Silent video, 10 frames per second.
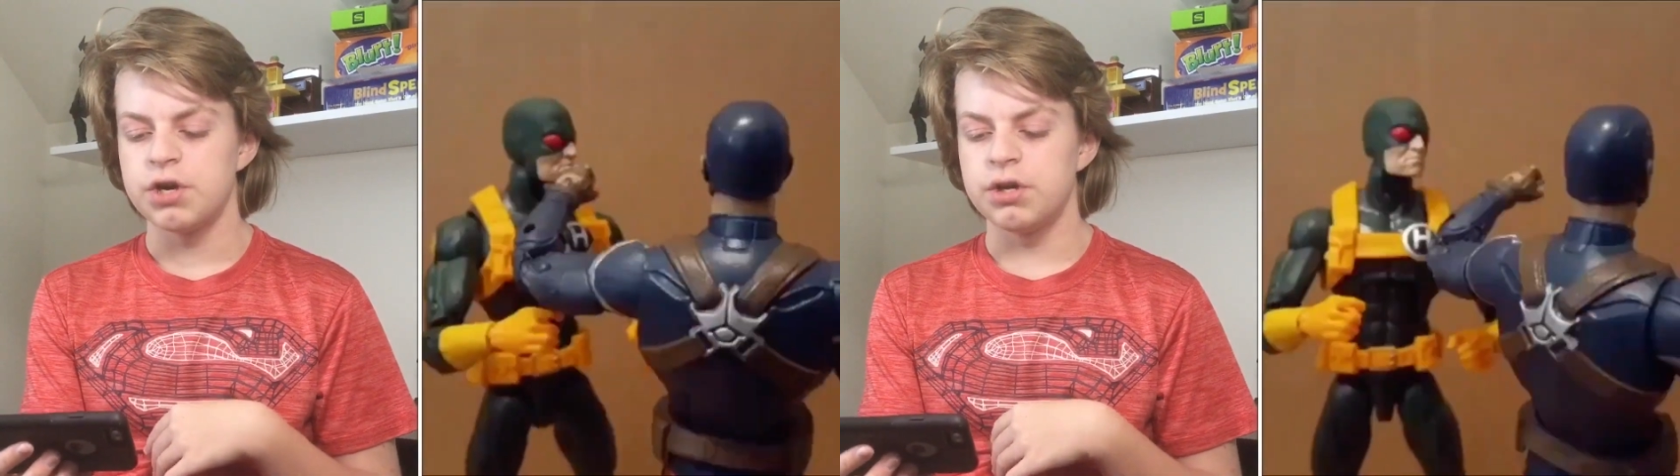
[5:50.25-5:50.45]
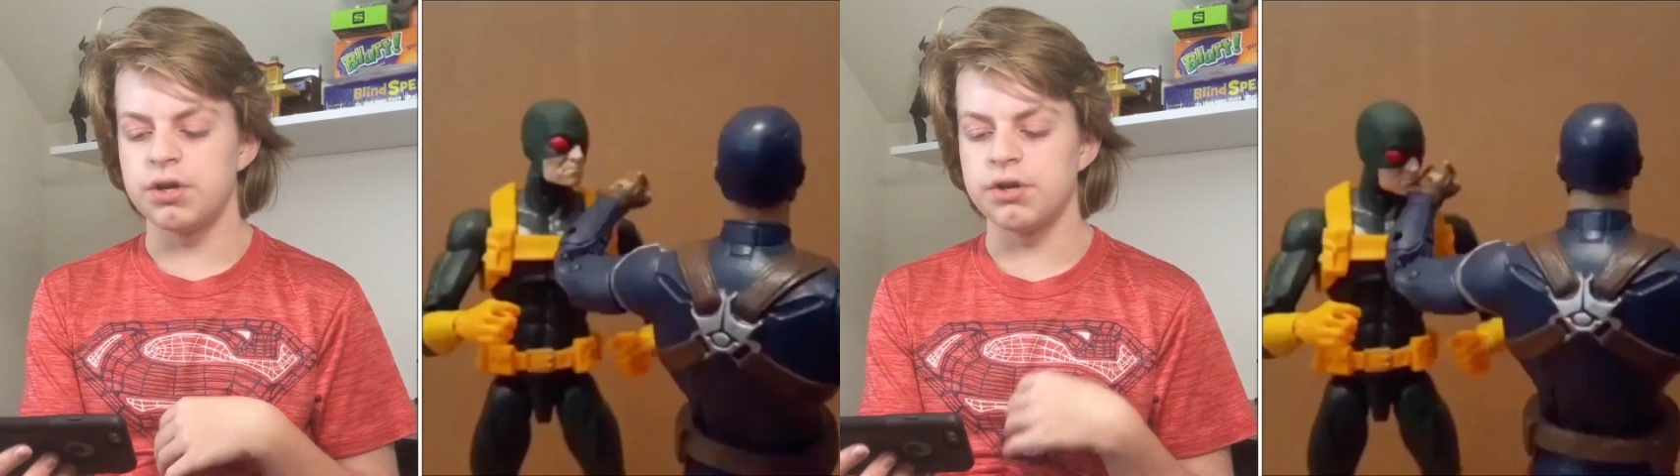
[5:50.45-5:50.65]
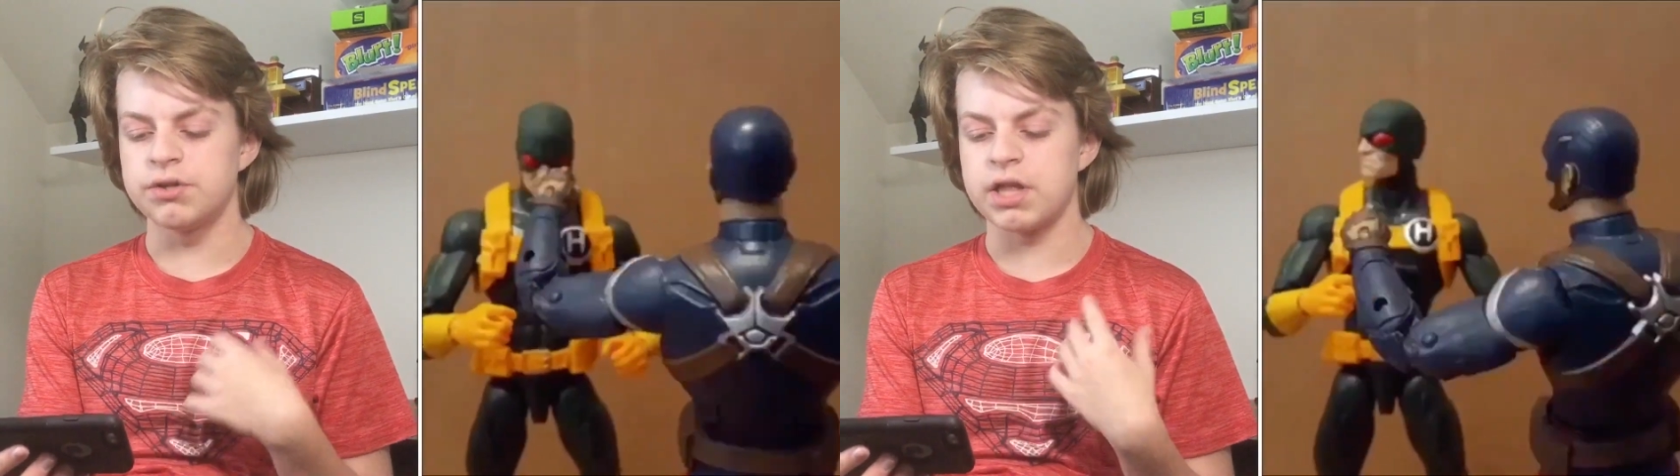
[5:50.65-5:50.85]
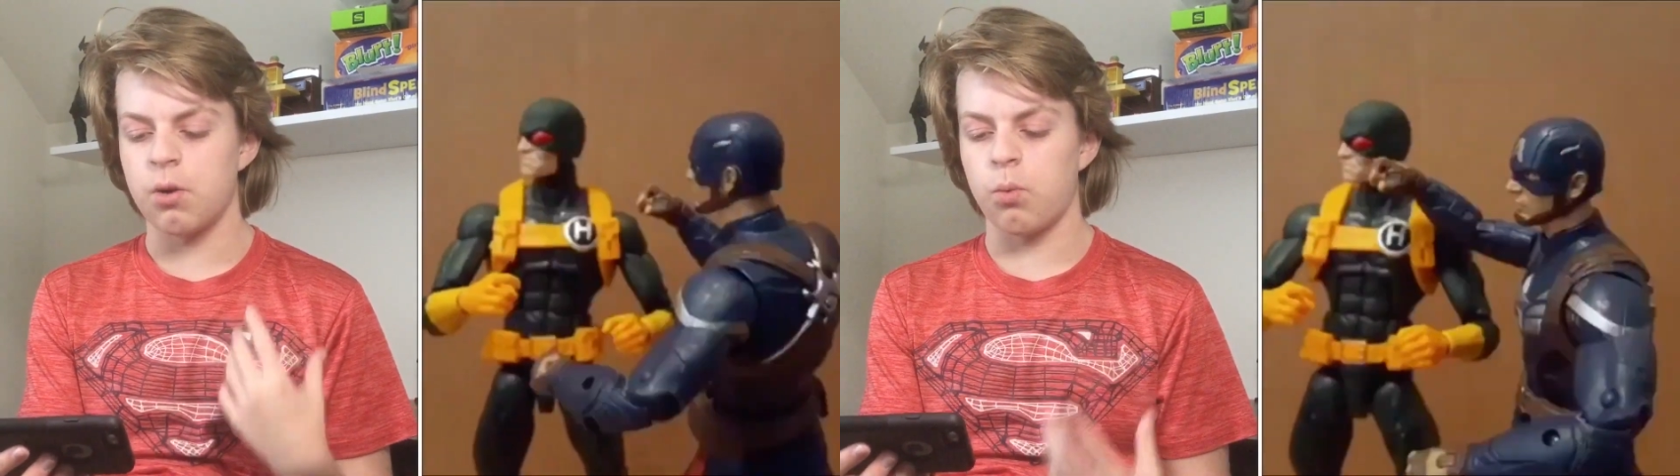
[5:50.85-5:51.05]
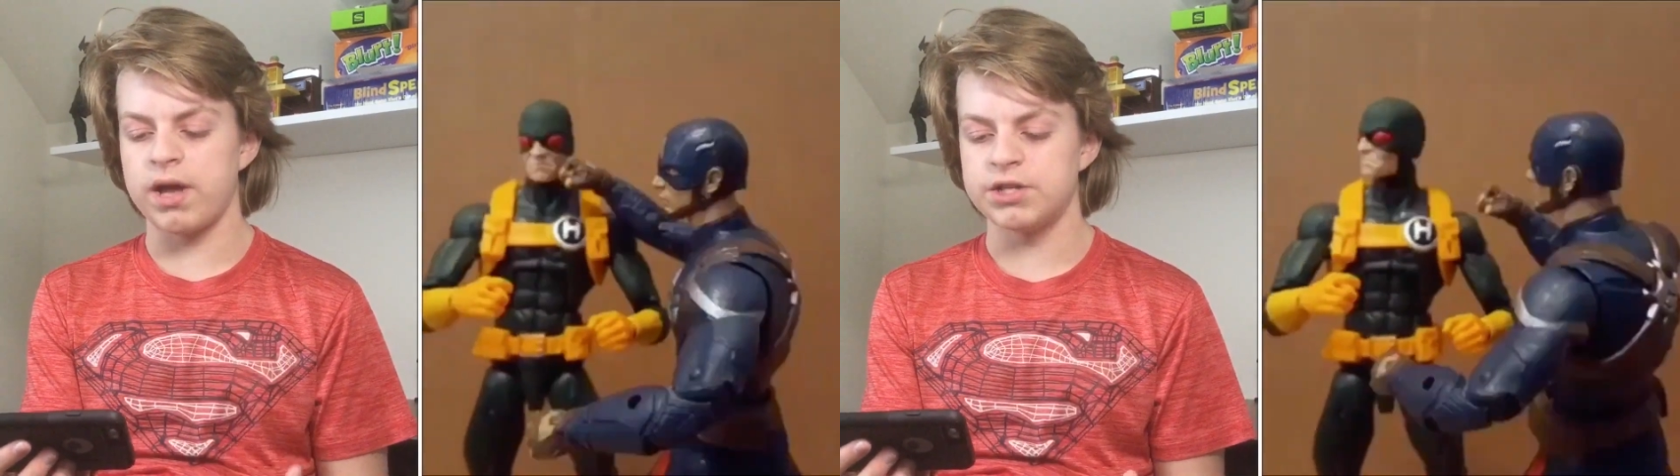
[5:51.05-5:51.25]
you can use
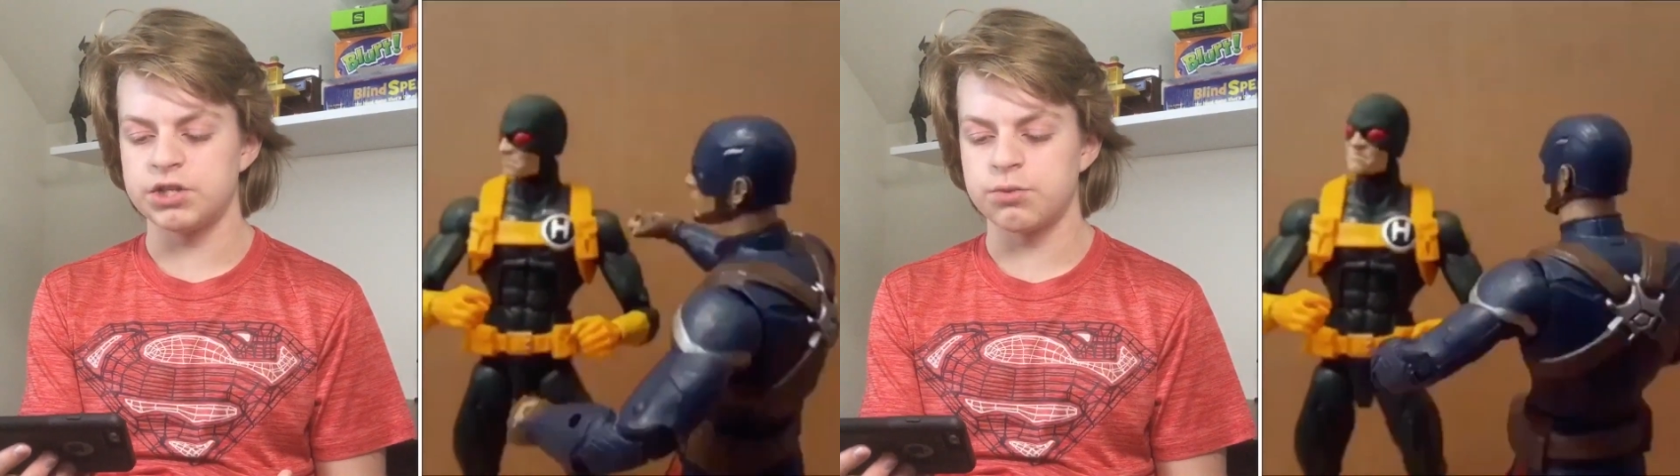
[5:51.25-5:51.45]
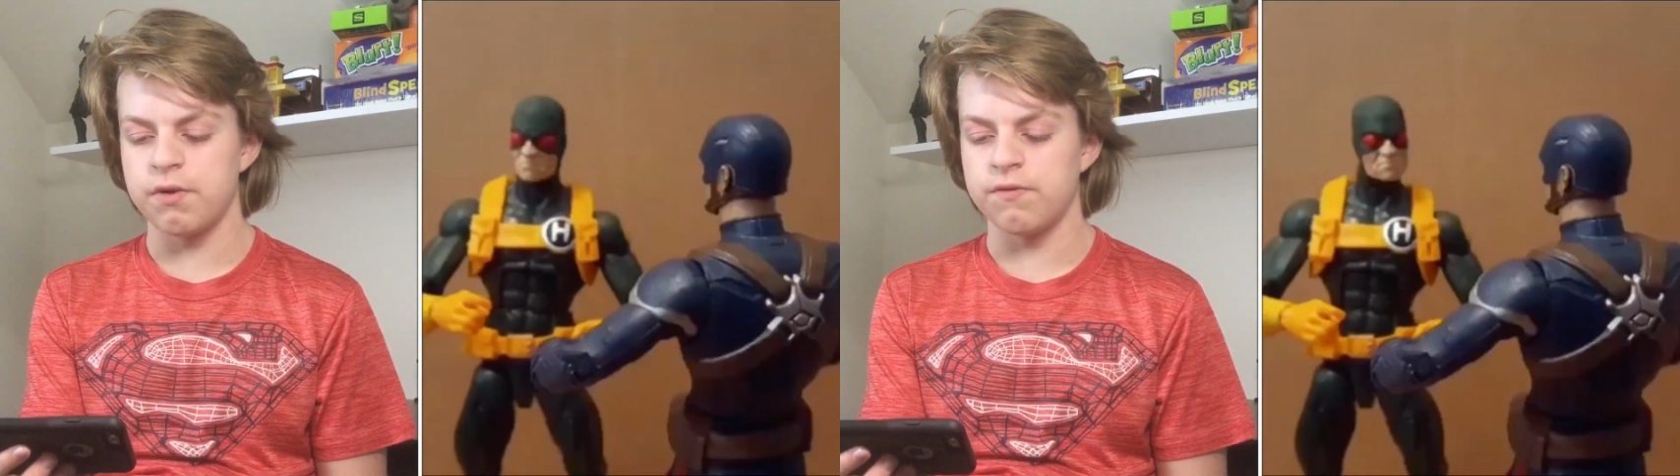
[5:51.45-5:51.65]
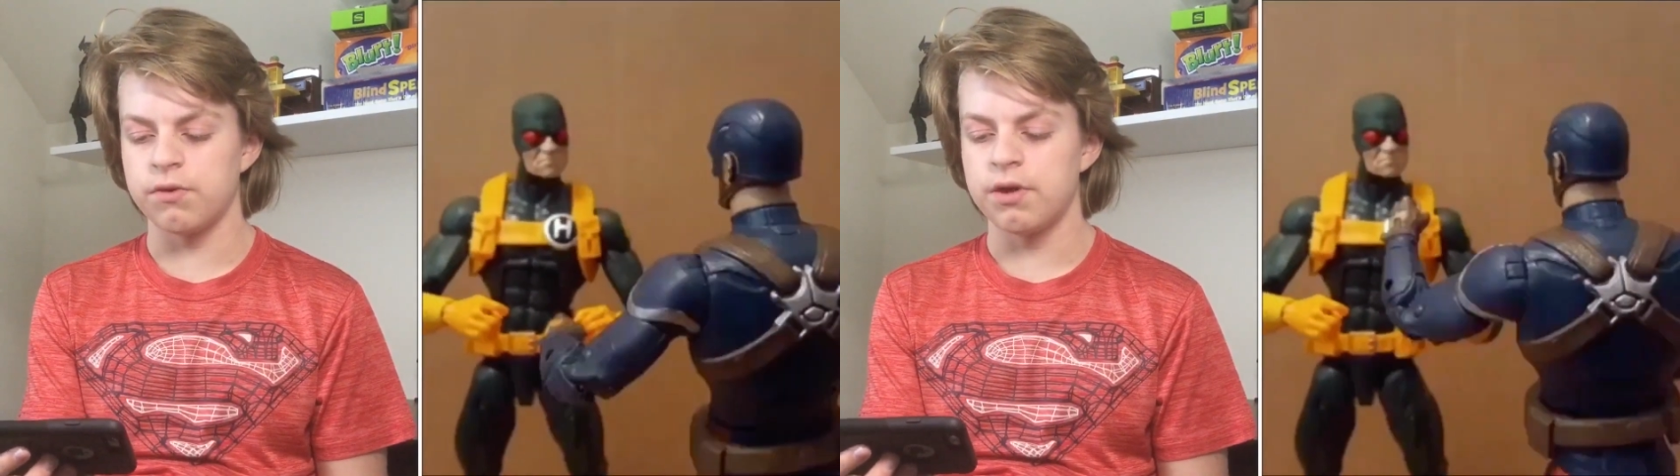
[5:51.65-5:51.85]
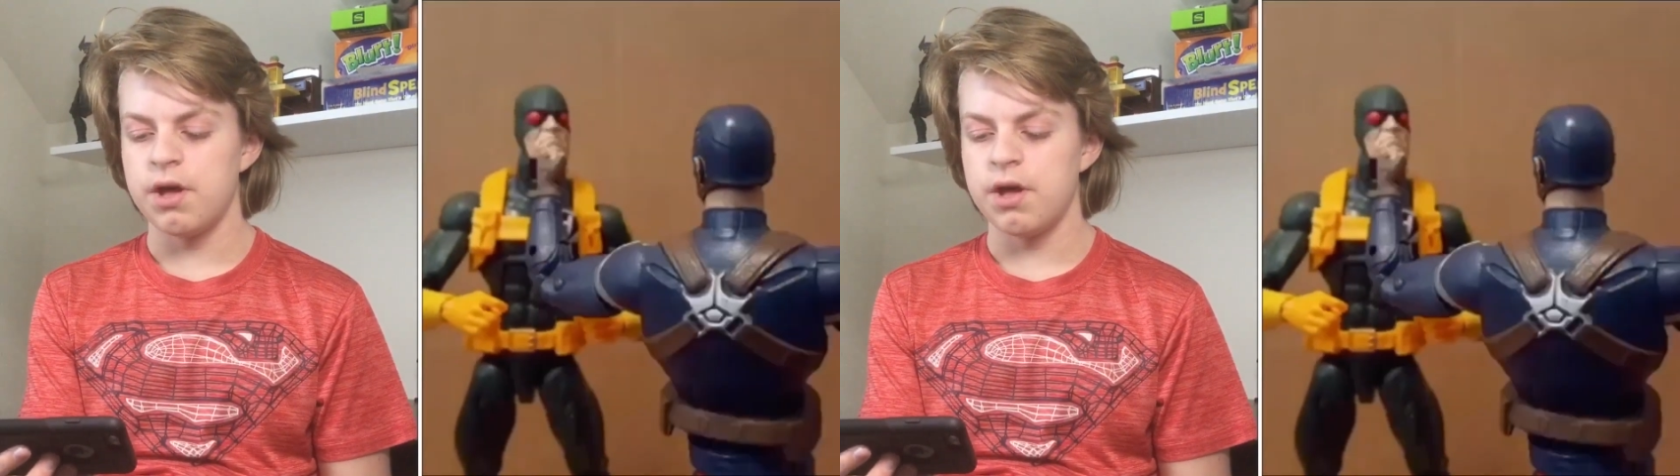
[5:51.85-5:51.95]
that waist swivel.